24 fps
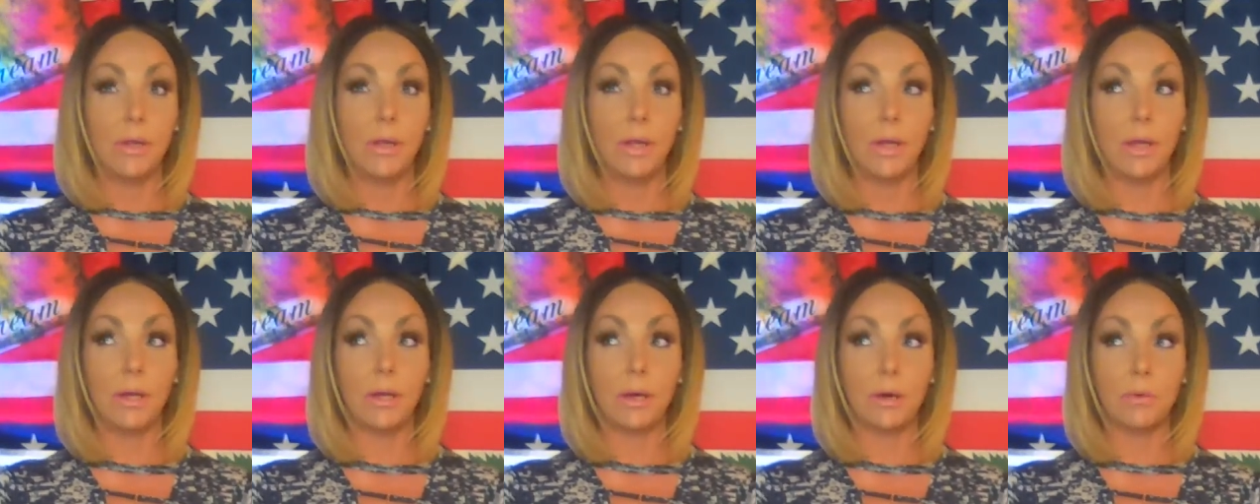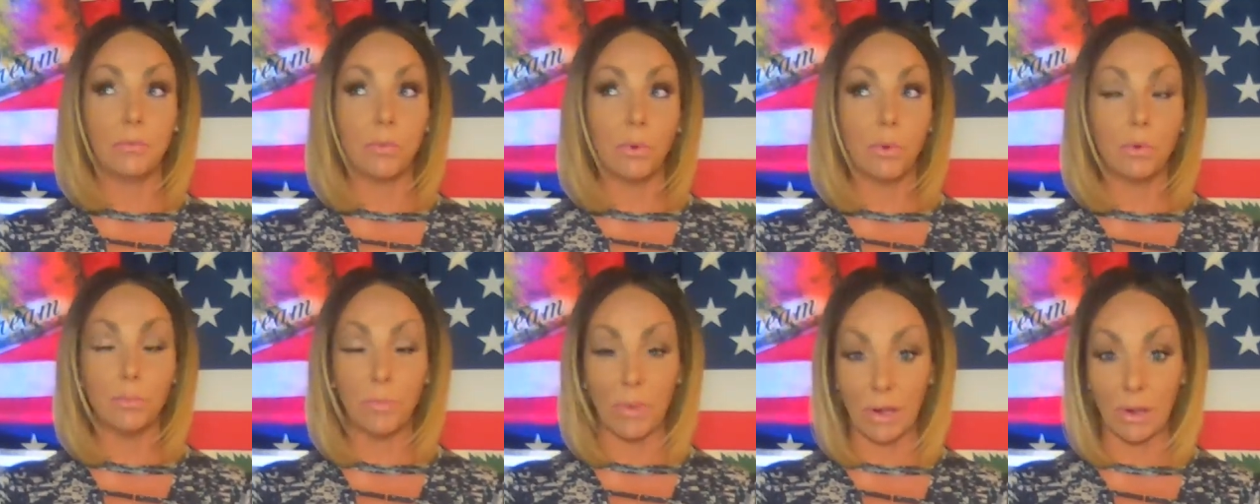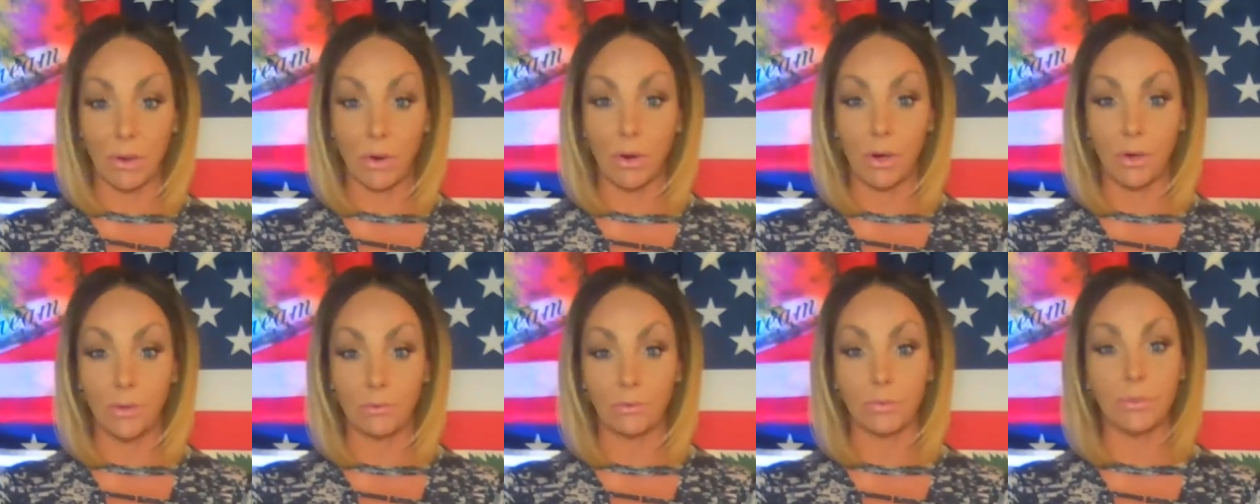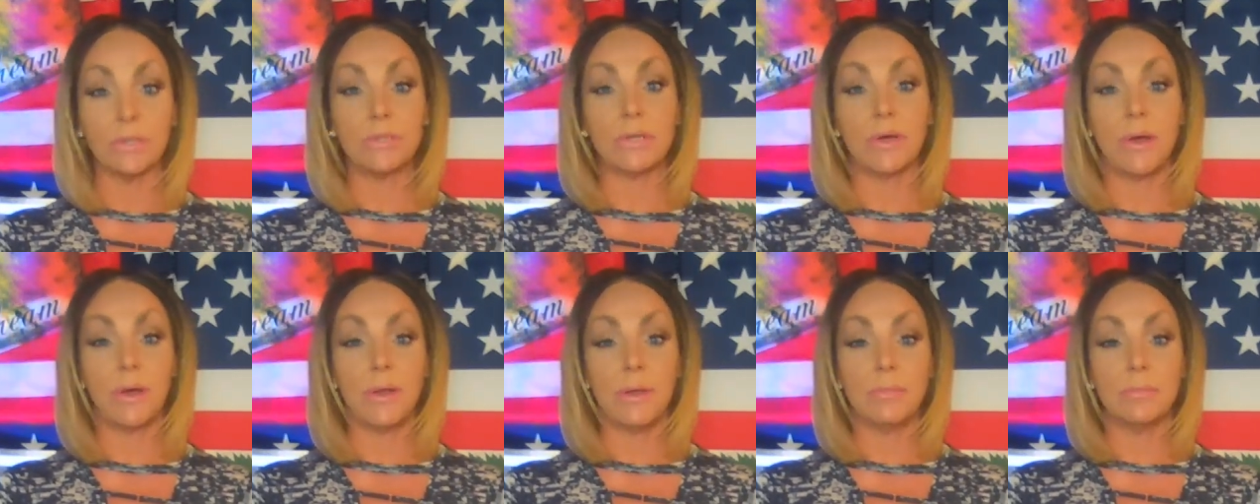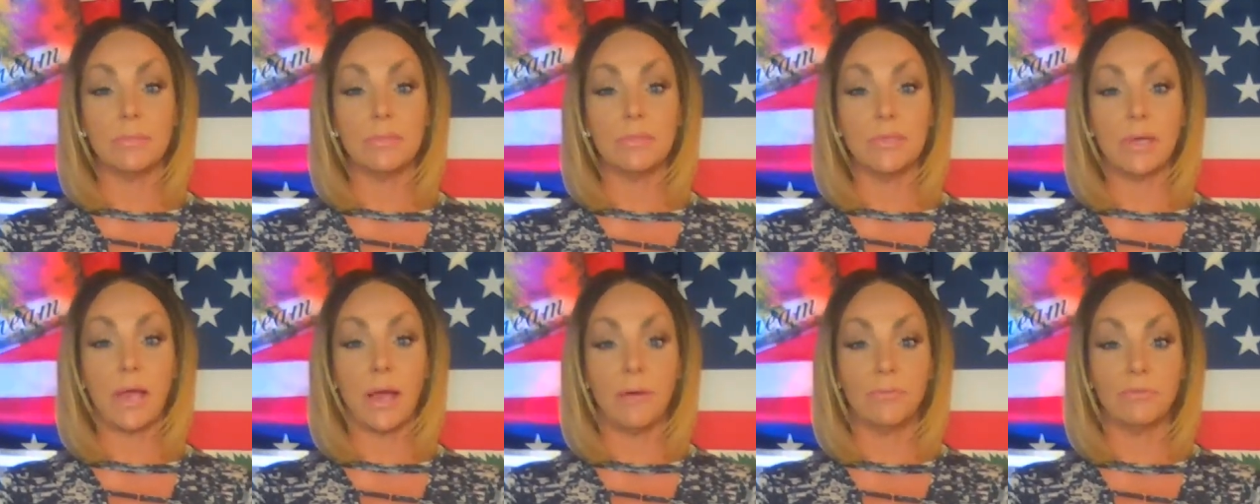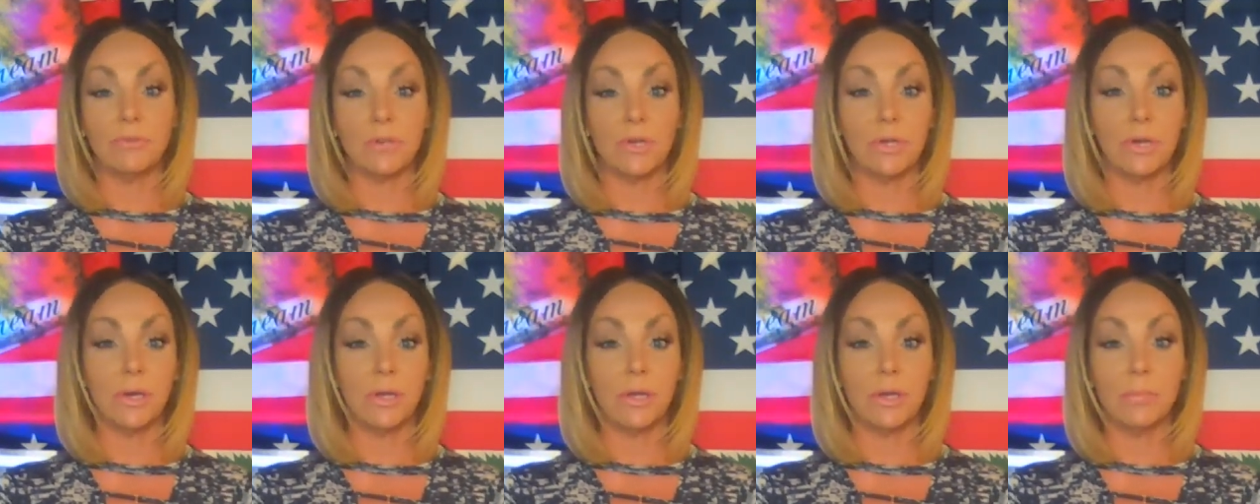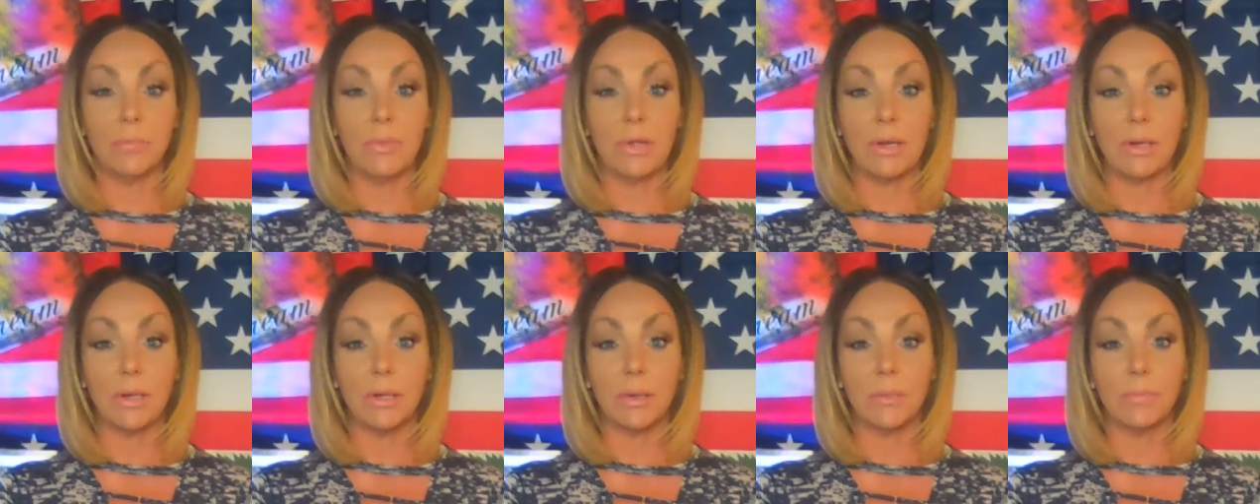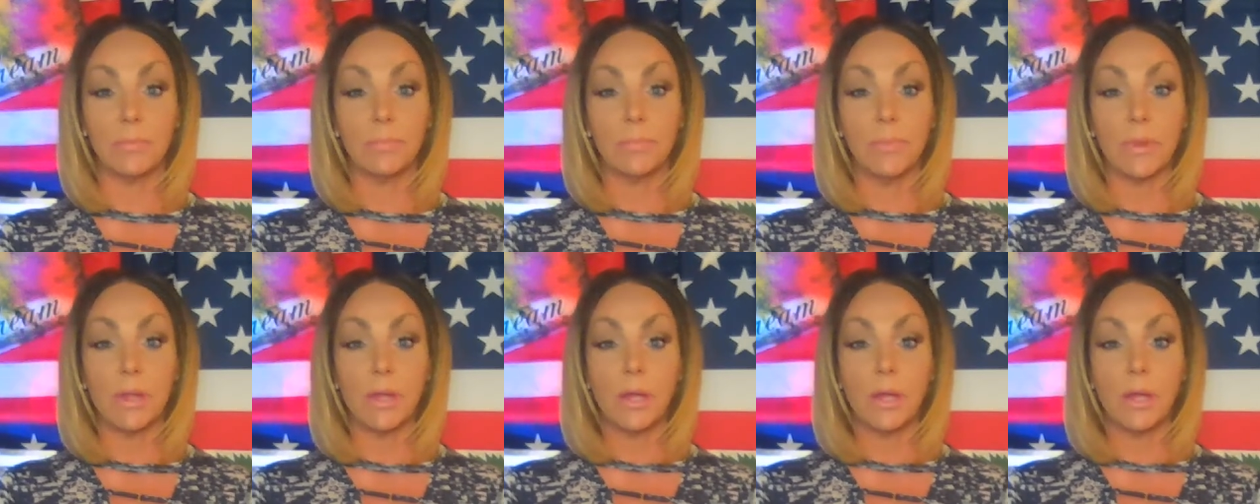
and I rolled my car 3 times after hitting a medium.